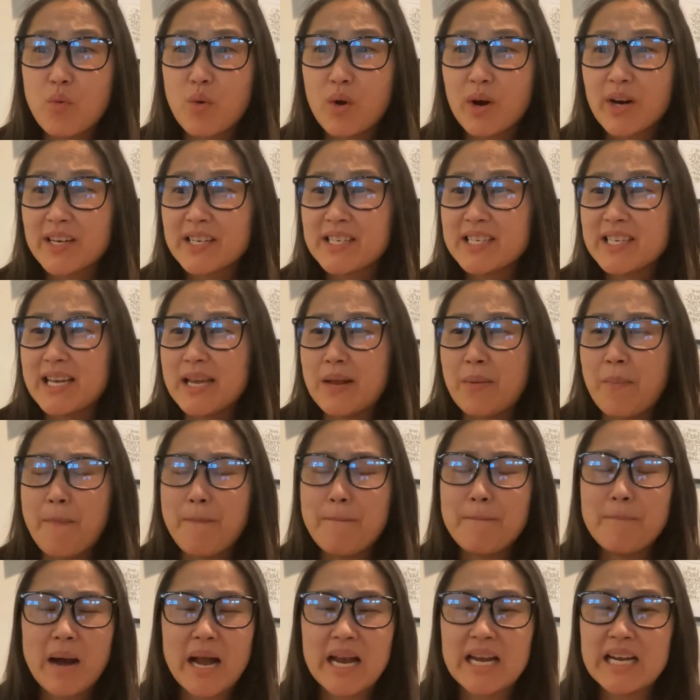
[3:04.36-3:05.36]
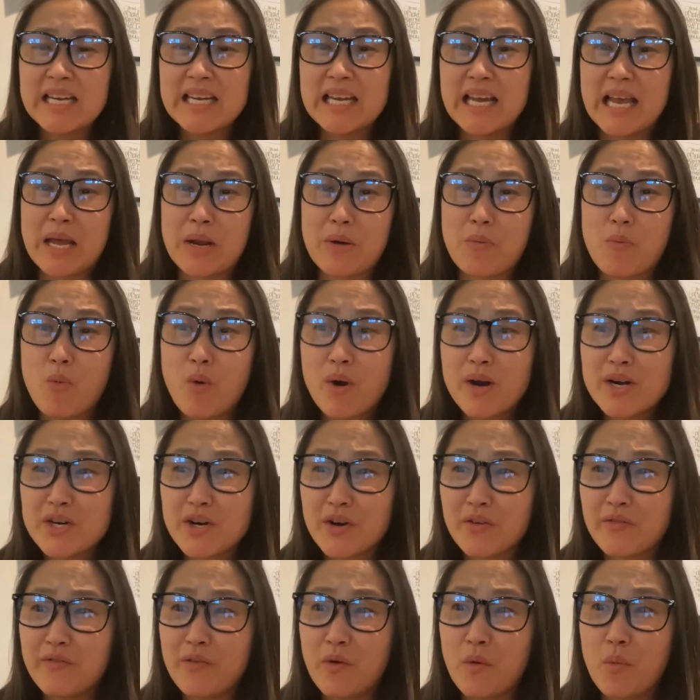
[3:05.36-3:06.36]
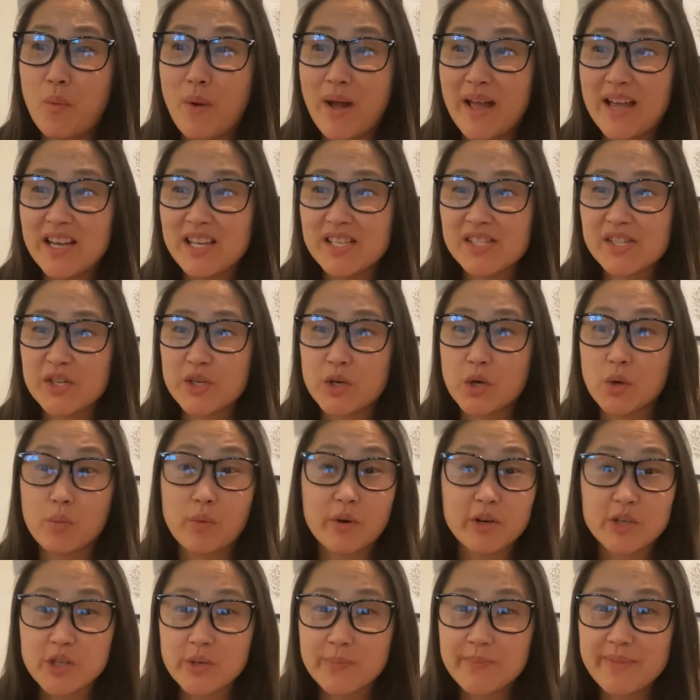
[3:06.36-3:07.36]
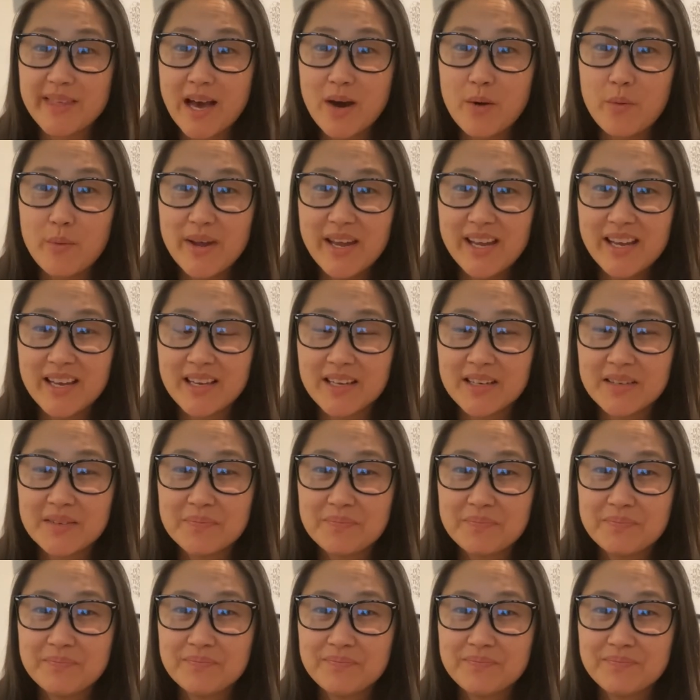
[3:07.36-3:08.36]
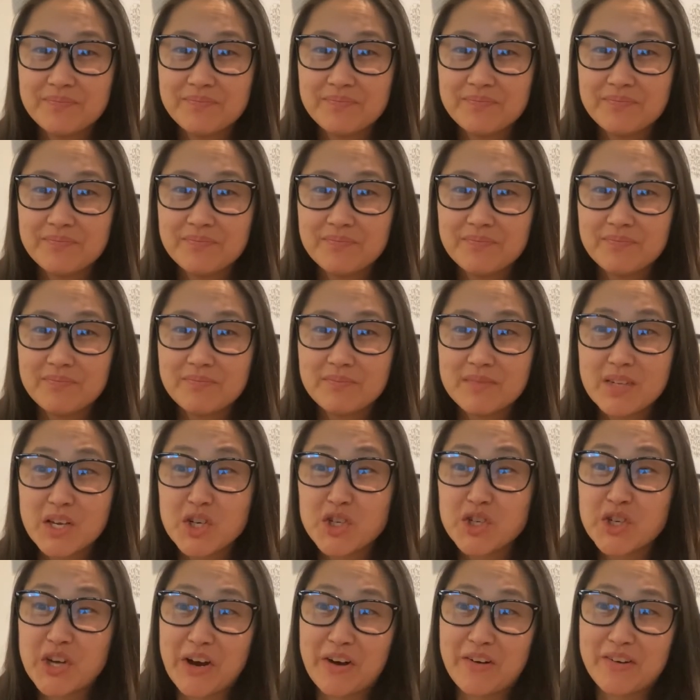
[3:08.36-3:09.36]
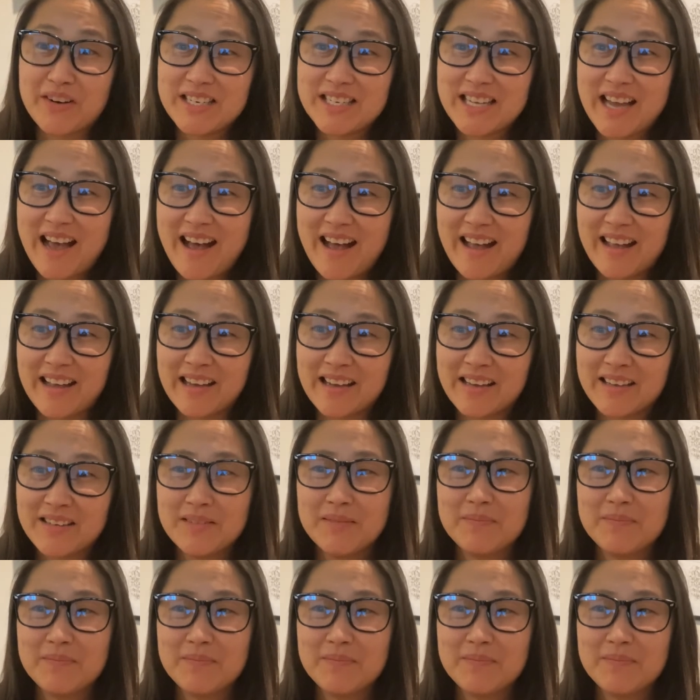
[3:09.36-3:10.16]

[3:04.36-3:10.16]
worked in mighty and wonderful ways in your worship that week. Share and tag.